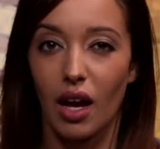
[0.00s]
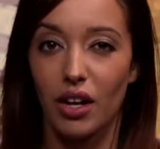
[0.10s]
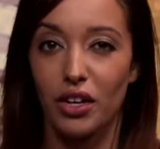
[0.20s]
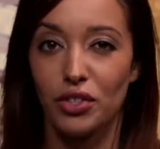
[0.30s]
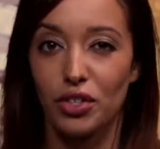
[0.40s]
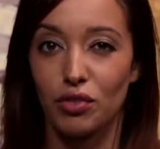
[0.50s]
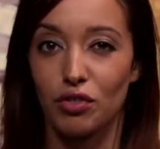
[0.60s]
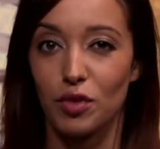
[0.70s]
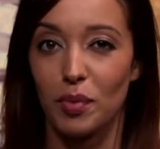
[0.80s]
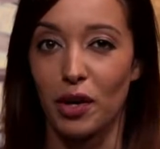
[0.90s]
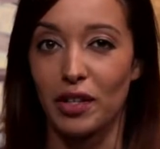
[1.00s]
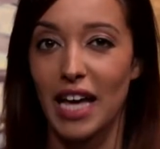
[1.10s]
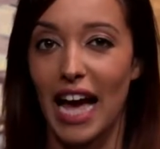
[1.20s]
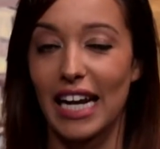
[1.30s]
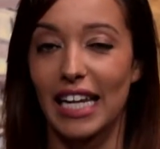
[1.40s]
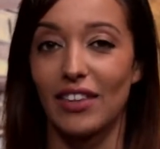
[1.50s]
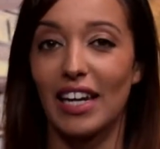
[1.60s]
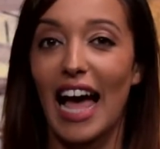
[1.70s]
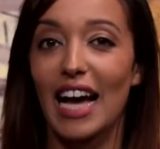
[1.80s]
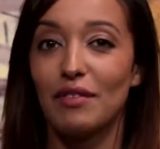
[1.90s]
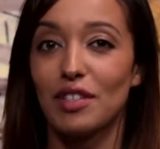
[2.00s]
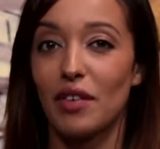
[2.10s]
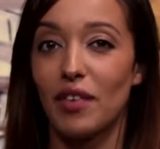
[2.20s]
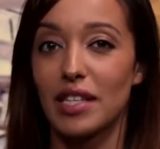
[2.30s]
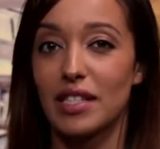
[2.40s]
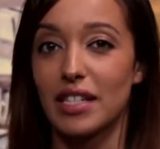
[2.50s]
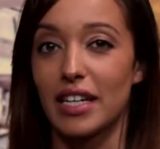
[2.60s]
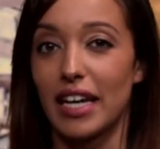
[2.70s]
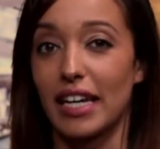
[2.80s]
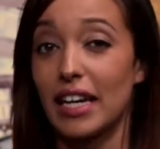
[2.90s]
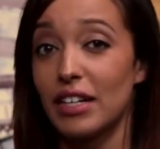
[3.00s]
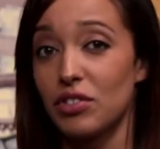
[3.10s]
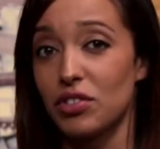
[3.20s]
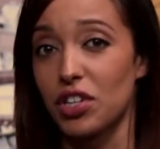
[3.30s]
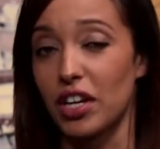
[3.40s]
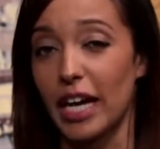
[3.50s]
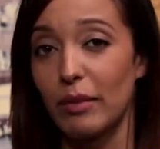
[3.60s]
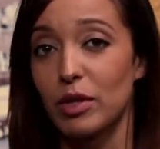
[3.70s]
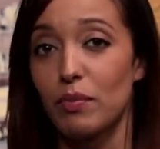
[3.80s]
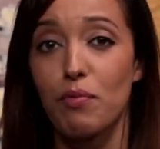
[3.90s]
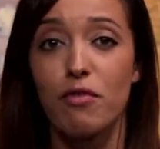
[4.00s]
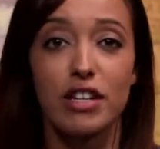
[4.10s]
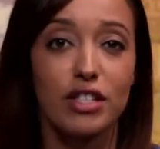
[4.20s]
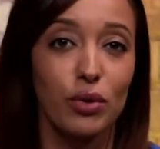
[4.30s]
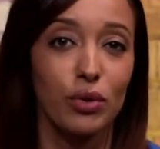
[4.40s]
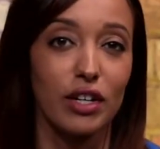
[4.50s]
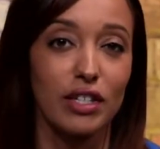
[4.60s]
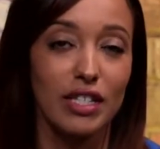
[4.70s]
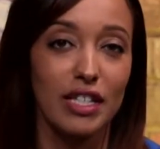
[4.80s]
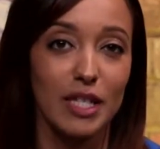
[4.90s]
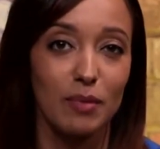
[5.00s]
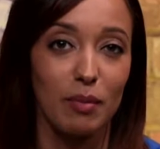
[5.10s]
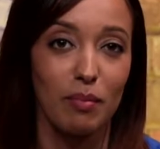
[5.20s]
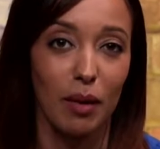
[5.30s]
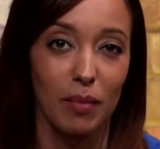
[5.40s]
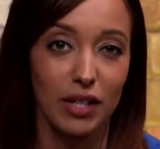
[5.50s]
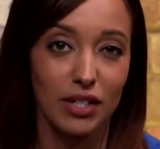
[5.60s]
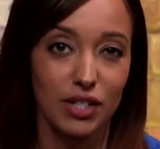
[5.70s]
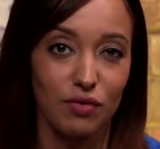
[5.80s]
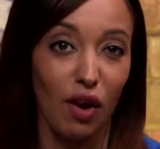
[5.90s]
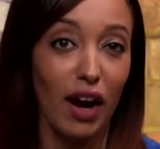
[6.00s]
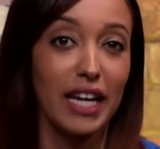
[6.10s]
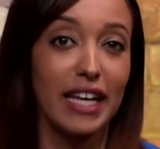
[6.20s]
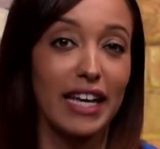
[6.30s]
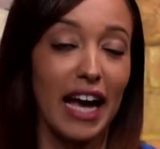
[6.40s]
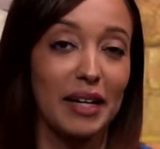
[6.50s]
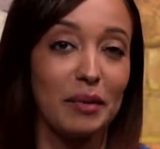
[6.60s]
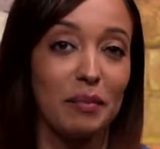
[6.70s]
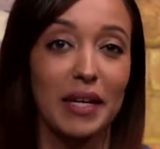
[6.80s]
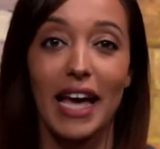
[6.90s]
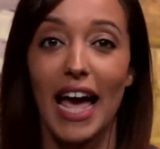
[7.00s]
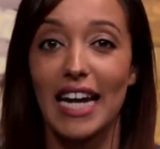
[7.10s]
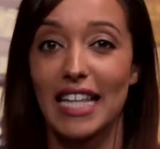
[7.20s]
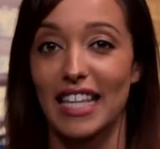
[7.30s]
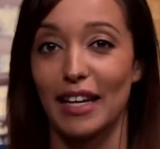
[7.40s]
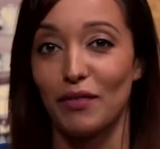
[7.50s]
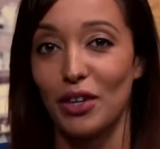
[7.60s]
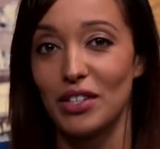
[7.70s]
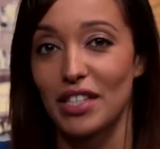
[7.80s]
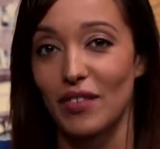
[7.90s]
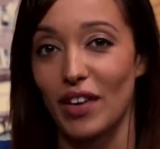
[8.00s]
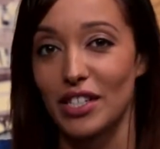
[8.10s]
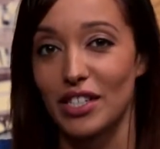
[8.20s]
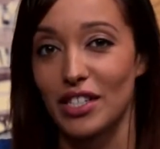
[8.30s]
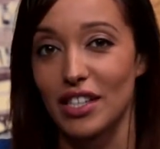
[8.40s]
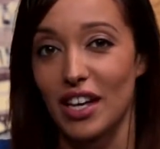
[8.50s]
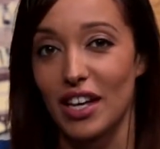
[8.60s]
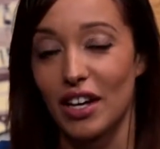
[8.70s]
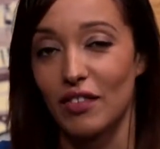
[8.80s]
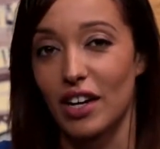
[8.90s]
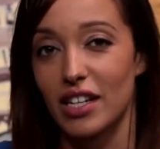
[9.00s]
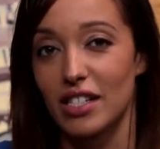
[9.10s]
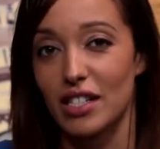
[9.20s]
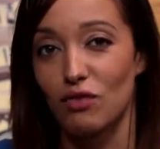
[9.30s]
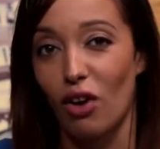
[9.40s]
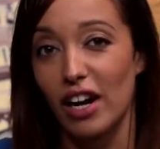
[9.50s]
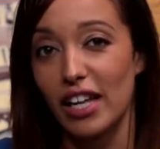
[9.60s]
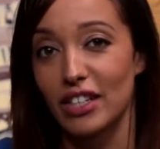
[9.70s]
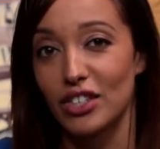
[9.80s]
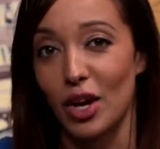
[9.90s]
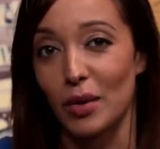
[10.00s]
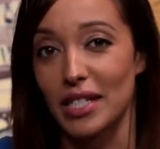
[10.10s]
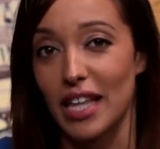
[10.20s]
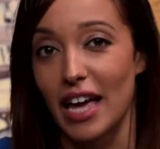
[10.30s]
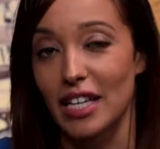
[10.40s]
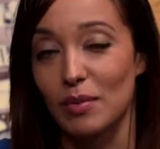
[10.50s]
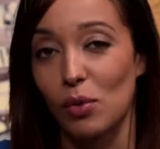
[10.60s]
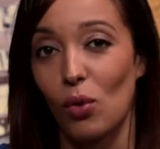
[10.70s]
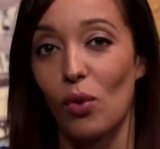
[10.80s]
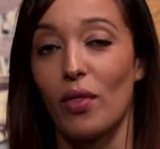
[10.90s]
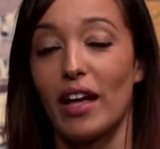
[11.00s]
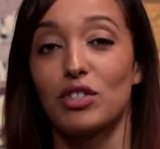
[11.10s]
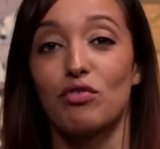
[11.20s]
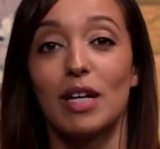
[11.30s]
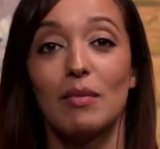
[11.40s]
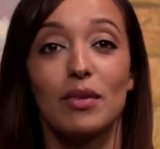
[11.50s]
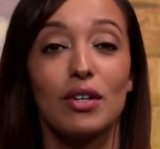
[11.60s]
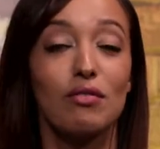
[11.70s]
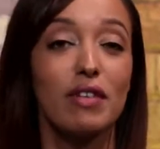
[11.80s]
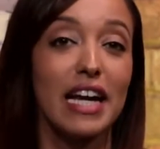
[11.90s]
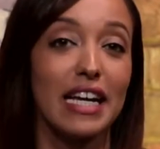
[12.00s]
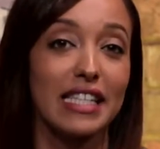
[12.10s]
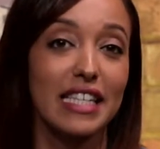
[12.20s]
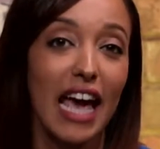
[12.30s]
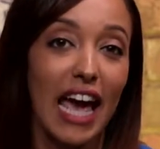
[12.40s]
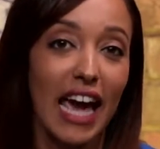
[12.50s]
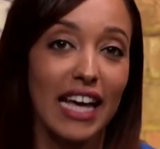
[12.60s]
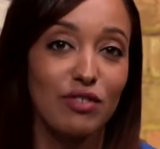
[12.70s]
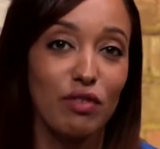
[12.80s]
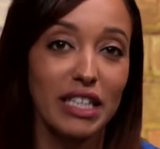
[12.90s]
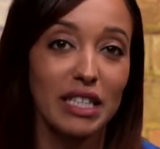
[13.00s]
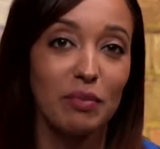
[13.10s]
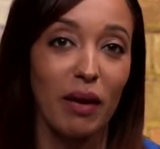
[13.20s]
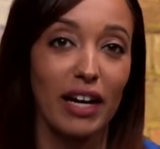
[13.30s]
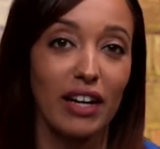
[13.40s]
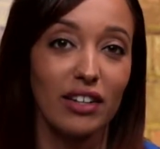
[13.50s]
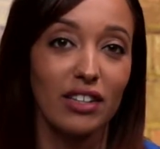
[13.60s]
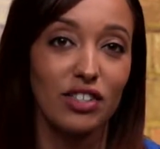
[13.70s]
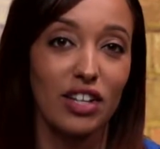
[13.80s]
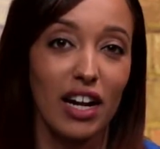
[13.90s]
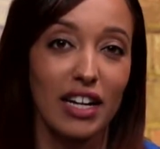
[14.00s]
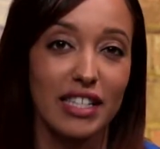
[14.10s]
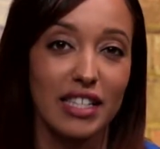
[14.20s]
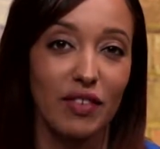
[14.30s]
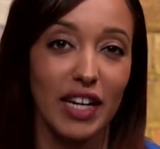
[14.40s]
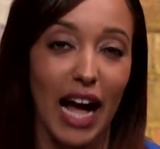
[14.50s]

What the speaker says: A new children's book tackling the lack of diversity in literature aimed at preschoolers has been published. Riley Can Be Anything follows the adventures of cousins Riley and Joe as they explore their dream careers. It's written by London journalist Davina